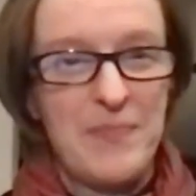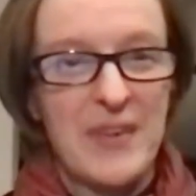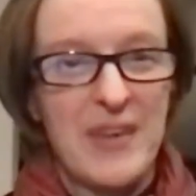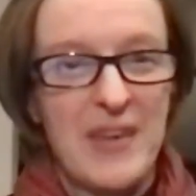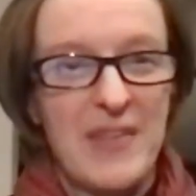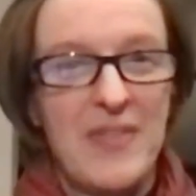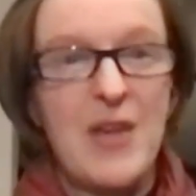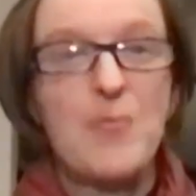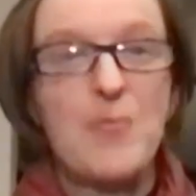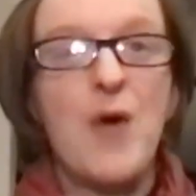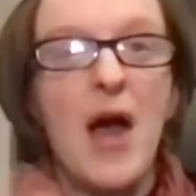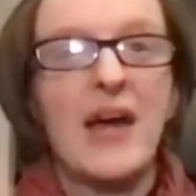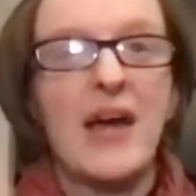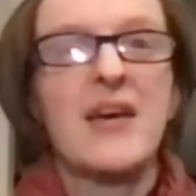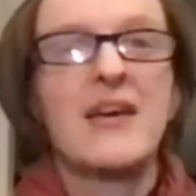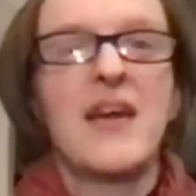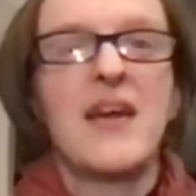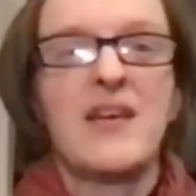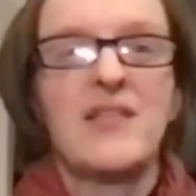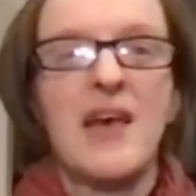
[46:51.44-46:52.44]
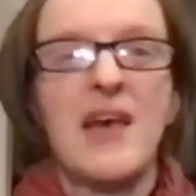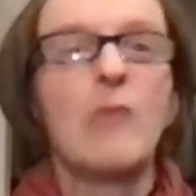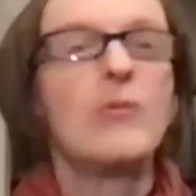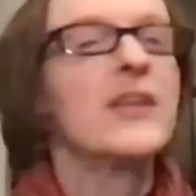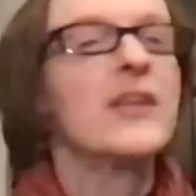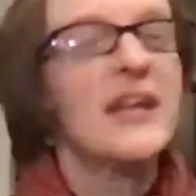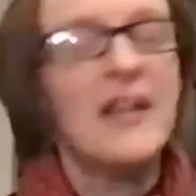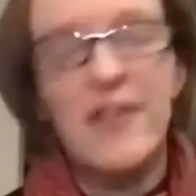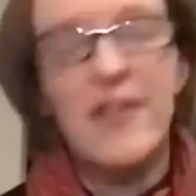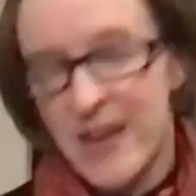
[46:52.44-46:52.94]
they recognize how
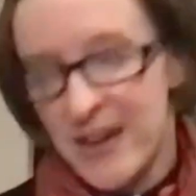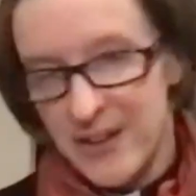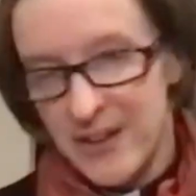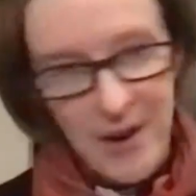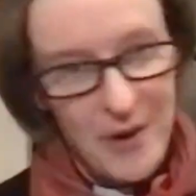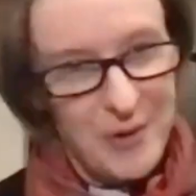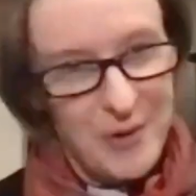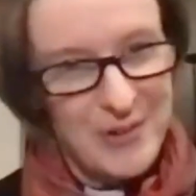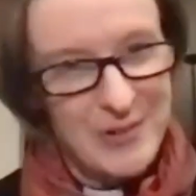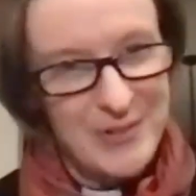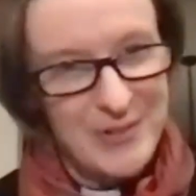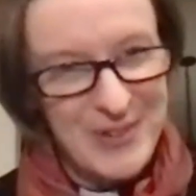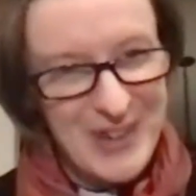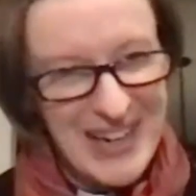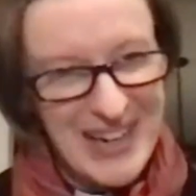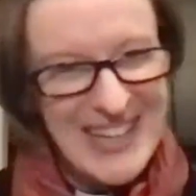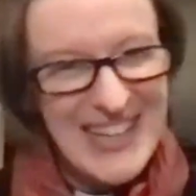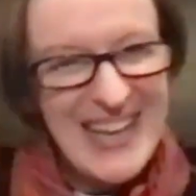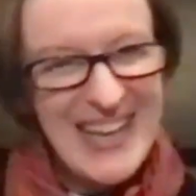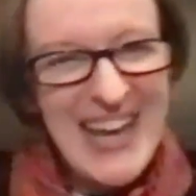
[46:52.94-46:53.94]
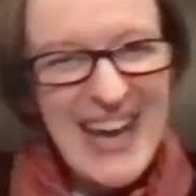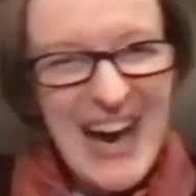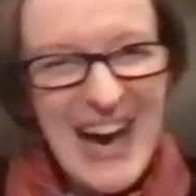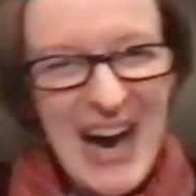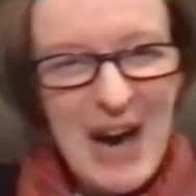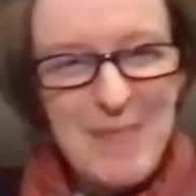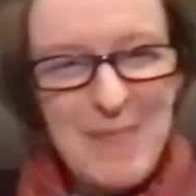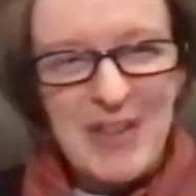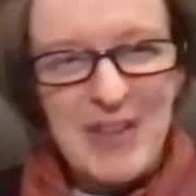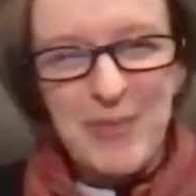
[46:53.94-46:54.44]
little they know, right?
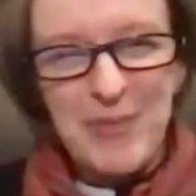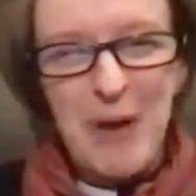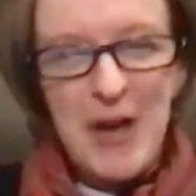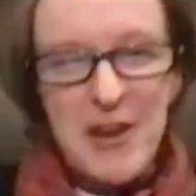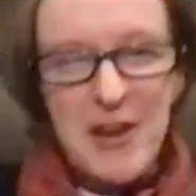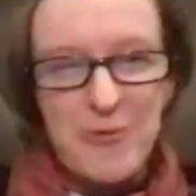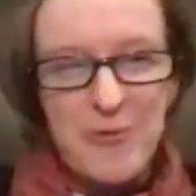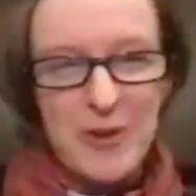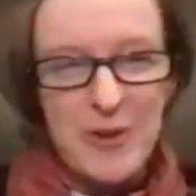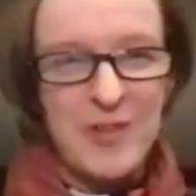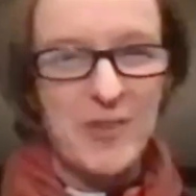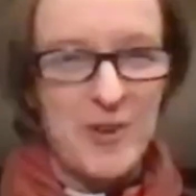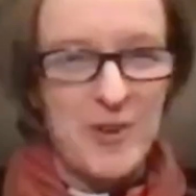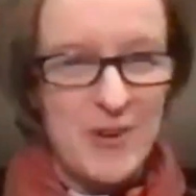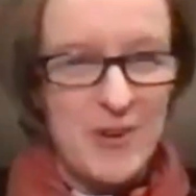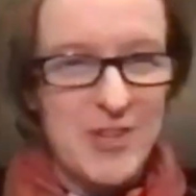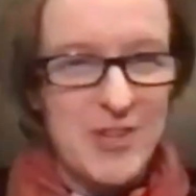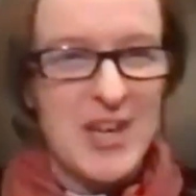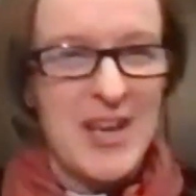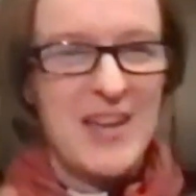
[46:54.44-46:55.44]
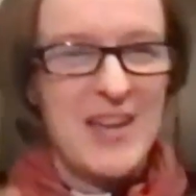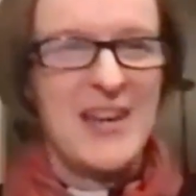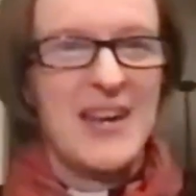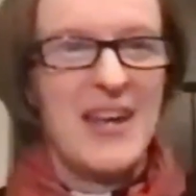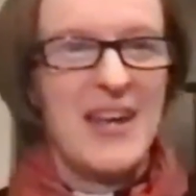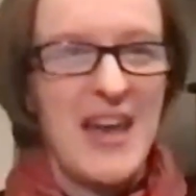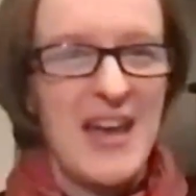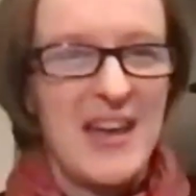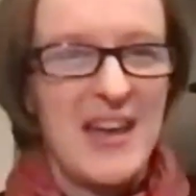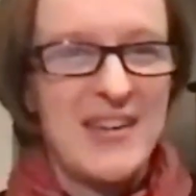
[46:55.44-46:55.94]
In spite of research
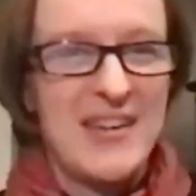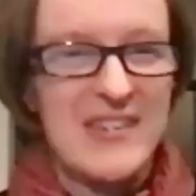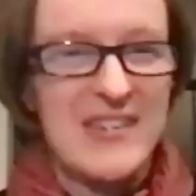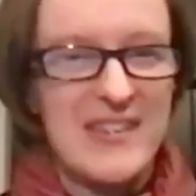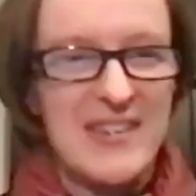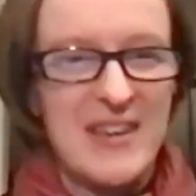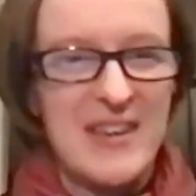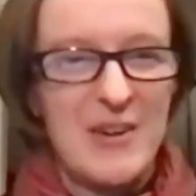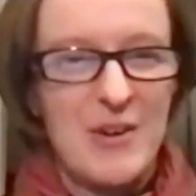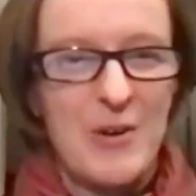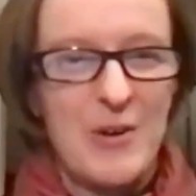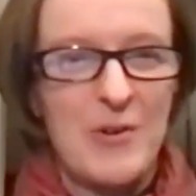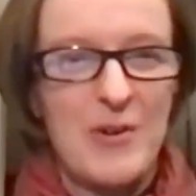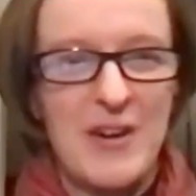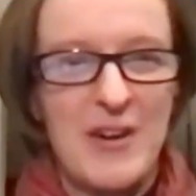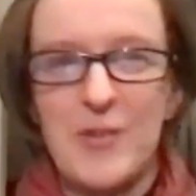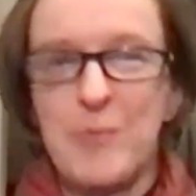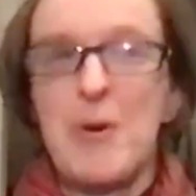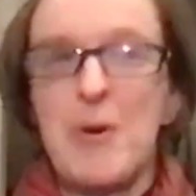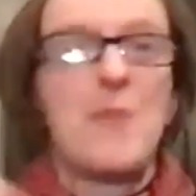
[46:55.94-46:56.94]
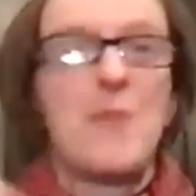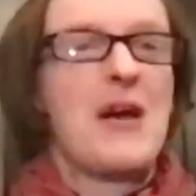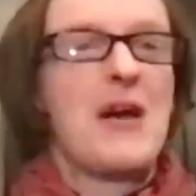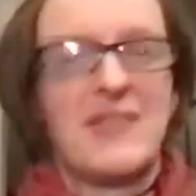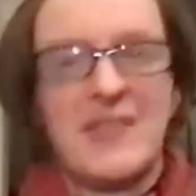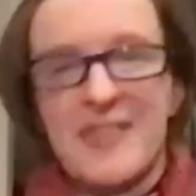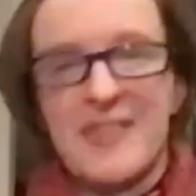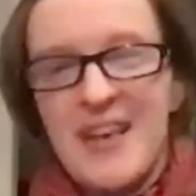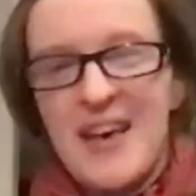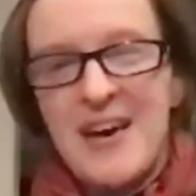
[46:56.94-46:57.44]
and
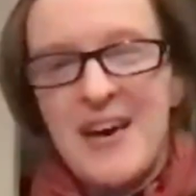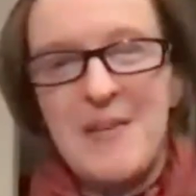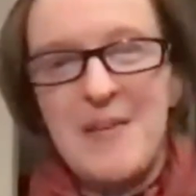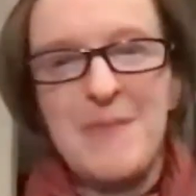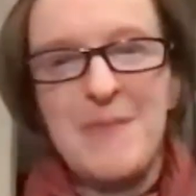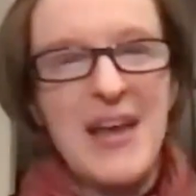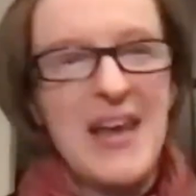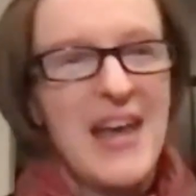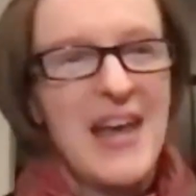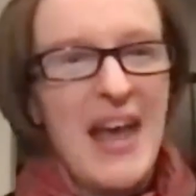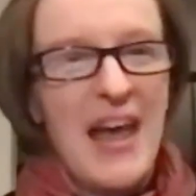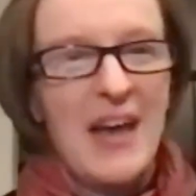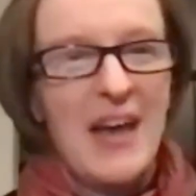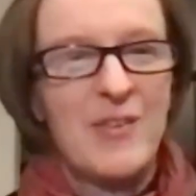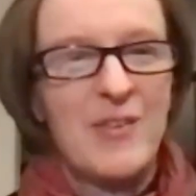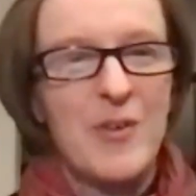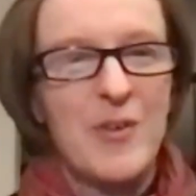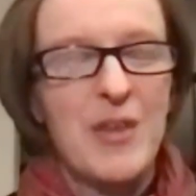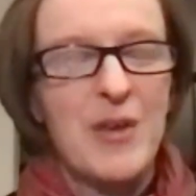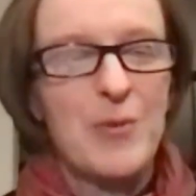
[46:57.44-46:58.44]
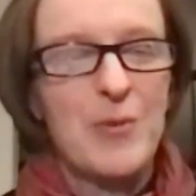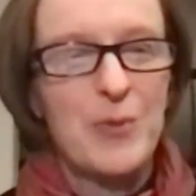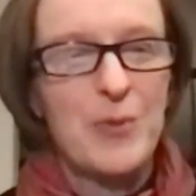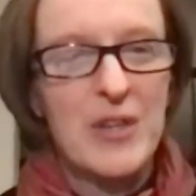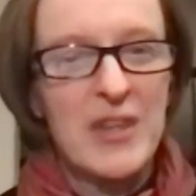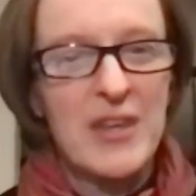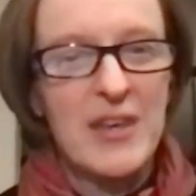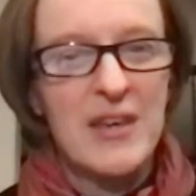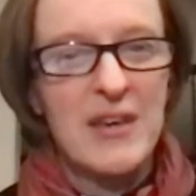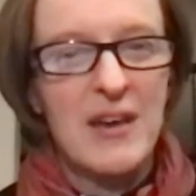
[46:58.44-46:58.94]
experiments. And so they
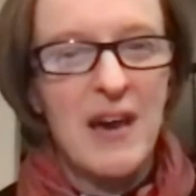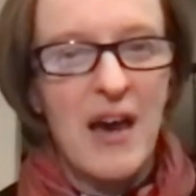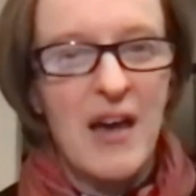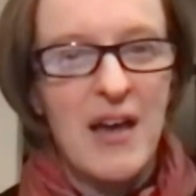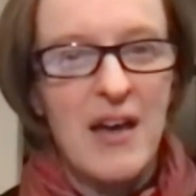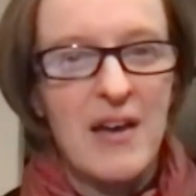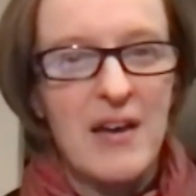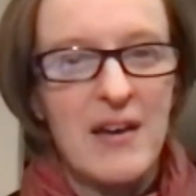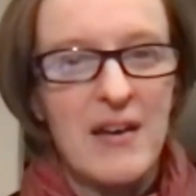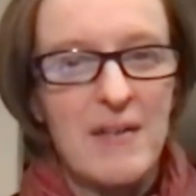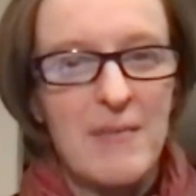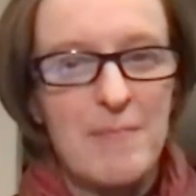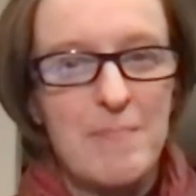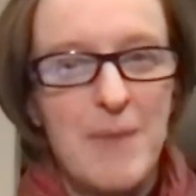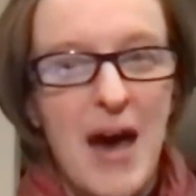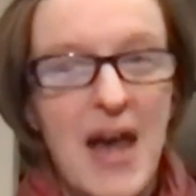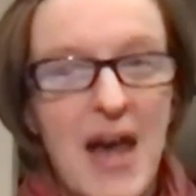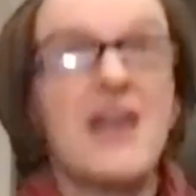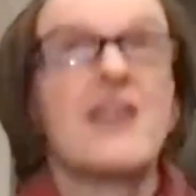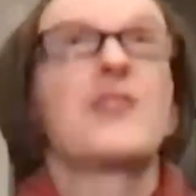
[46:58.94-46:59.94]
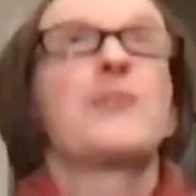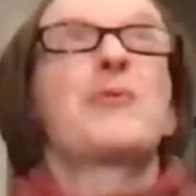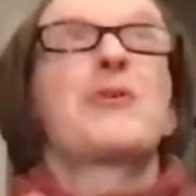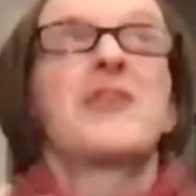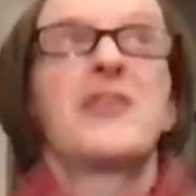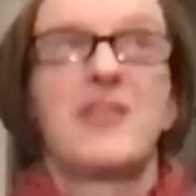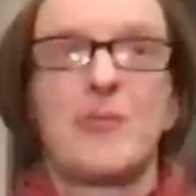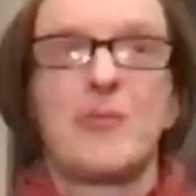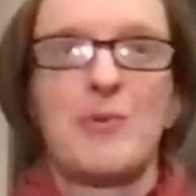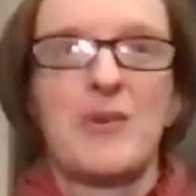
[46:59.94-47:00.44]
really, my
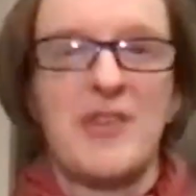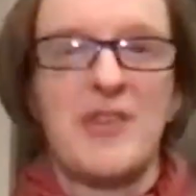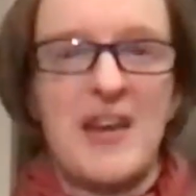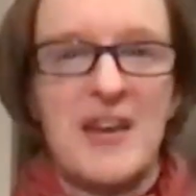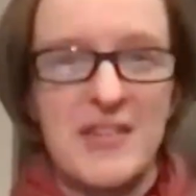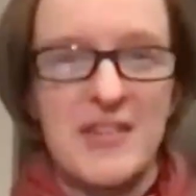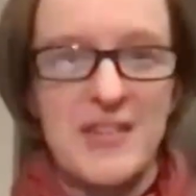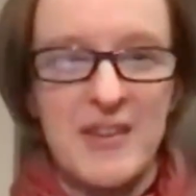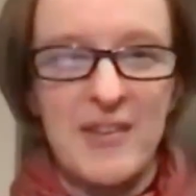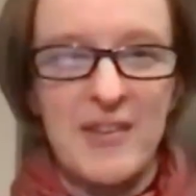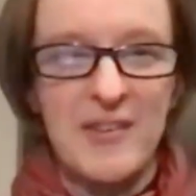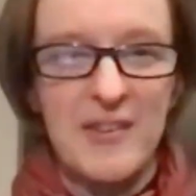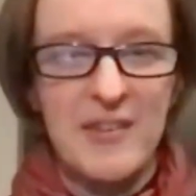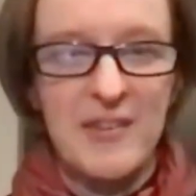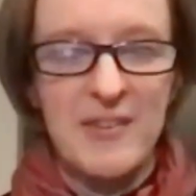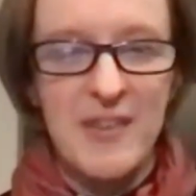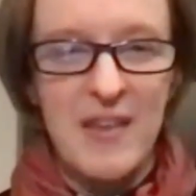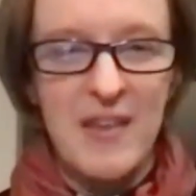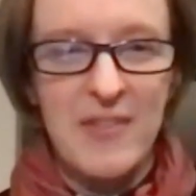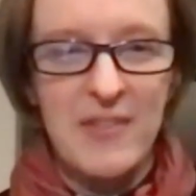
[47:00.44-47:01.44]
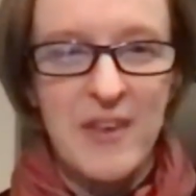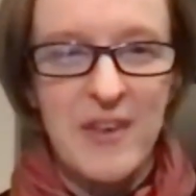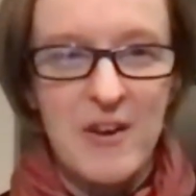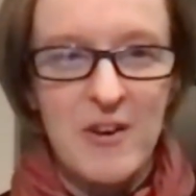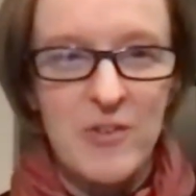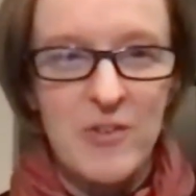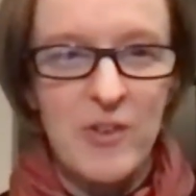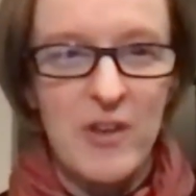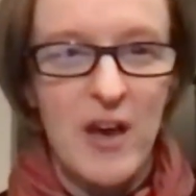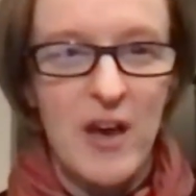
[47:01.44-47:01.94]
experience with scientists is that
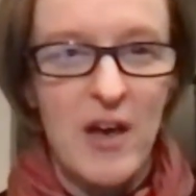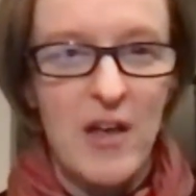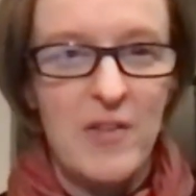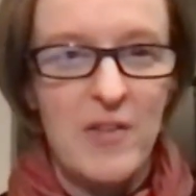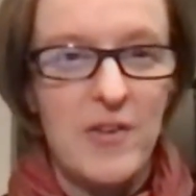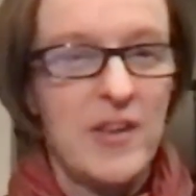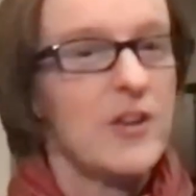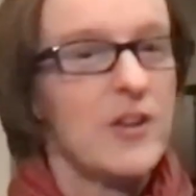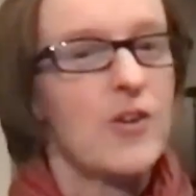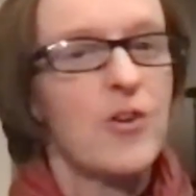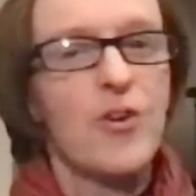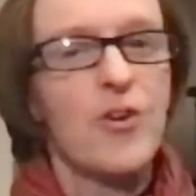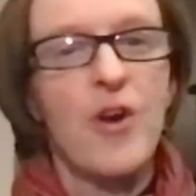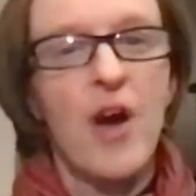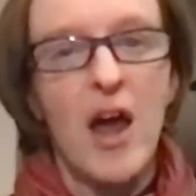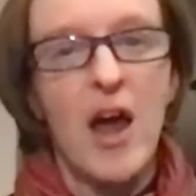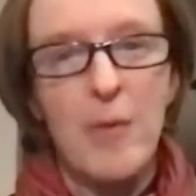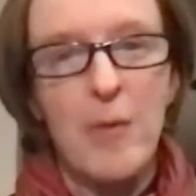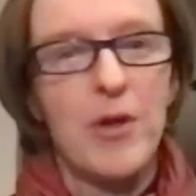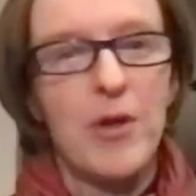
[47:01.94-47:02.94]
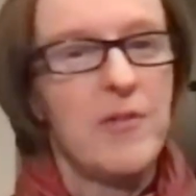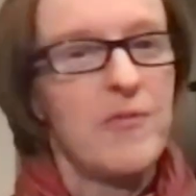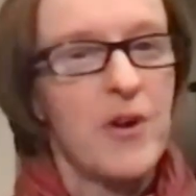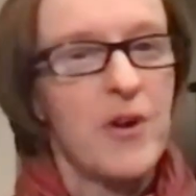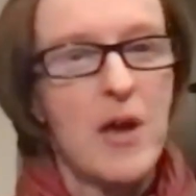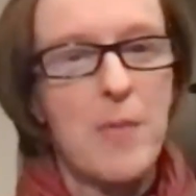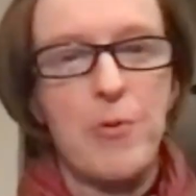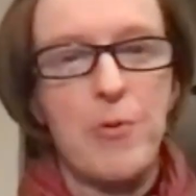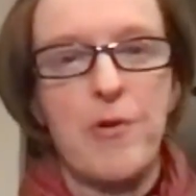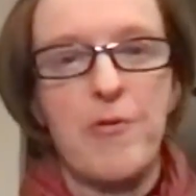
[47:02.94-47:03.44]
there's incredible and very
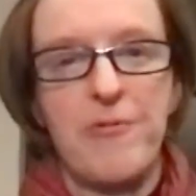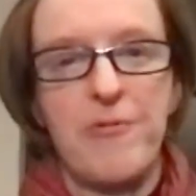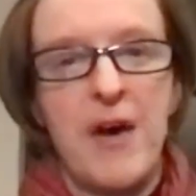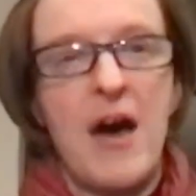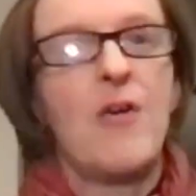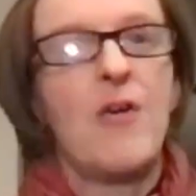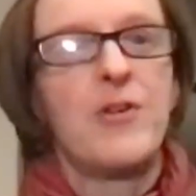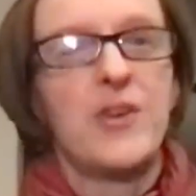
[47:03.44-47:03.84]
profound